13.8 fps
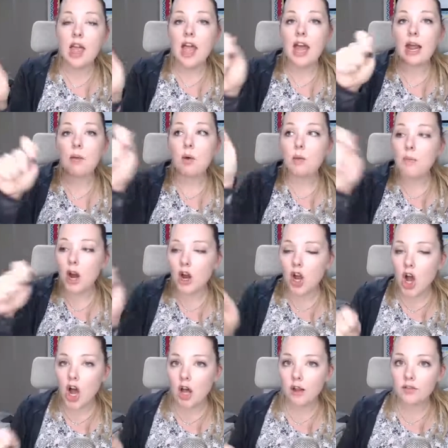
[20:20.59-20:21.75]
And I will mark
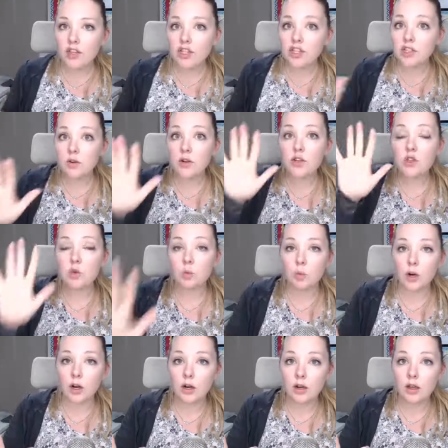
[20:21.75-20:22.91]
all of the students'
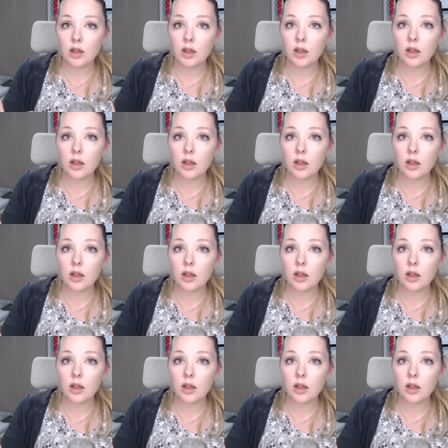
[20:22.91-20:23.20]
work.